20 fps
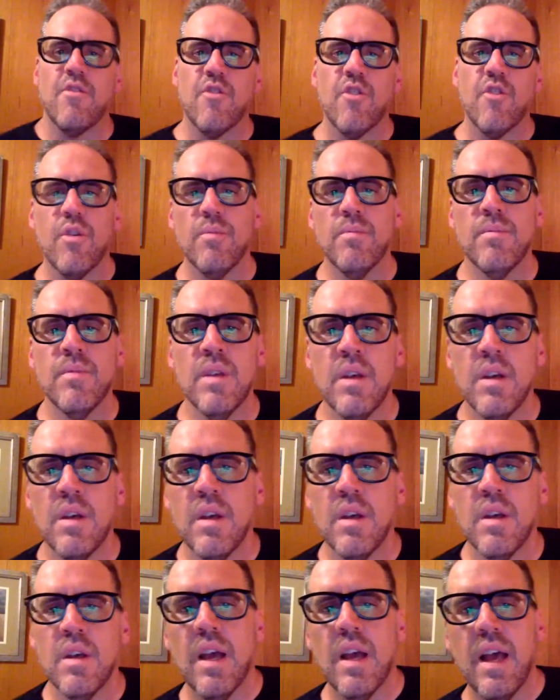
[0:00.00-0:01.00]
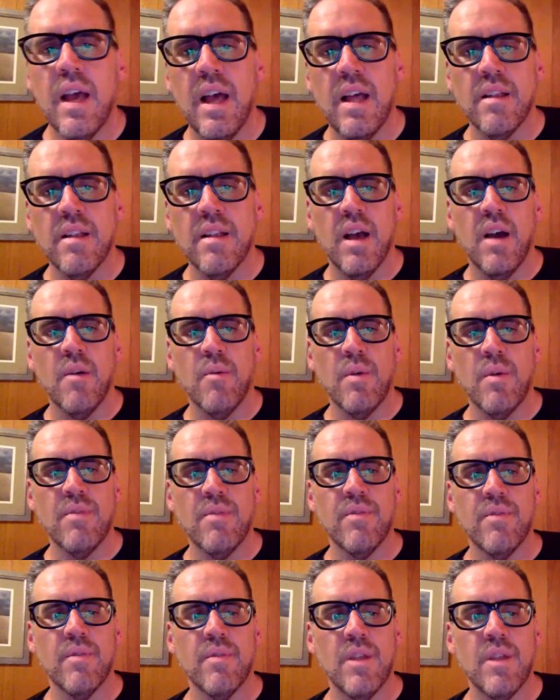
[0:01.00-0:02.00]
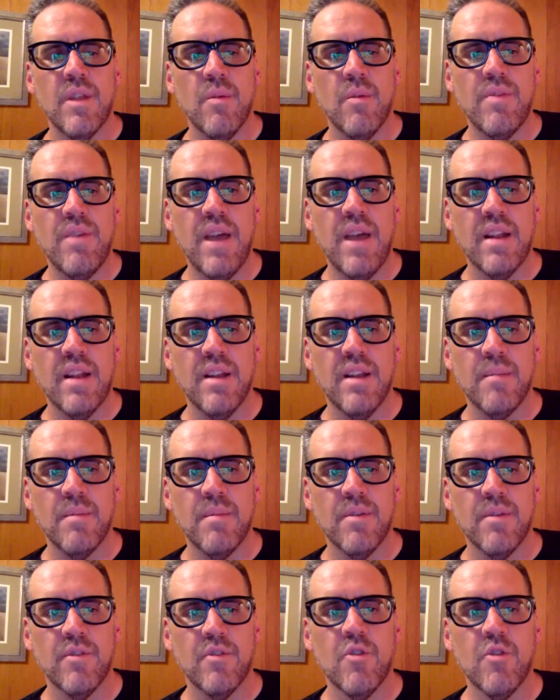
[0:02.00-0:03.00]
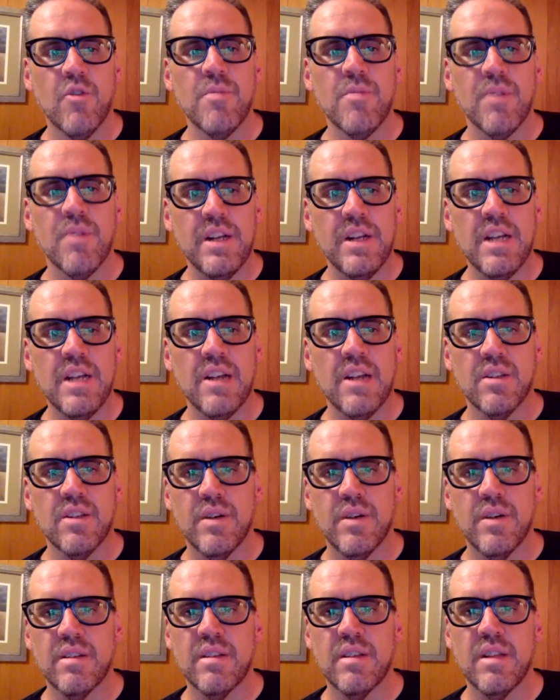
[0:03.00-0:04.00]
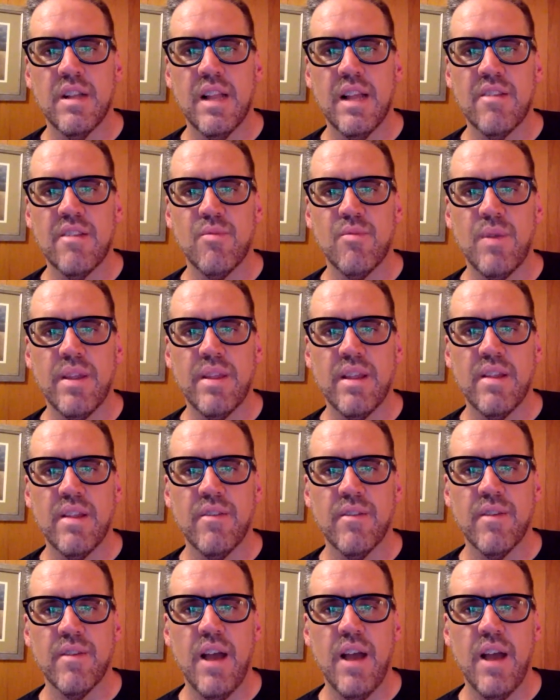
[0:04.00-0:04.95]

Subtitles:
true. And we've had a number of groups reach out to us in the last week that have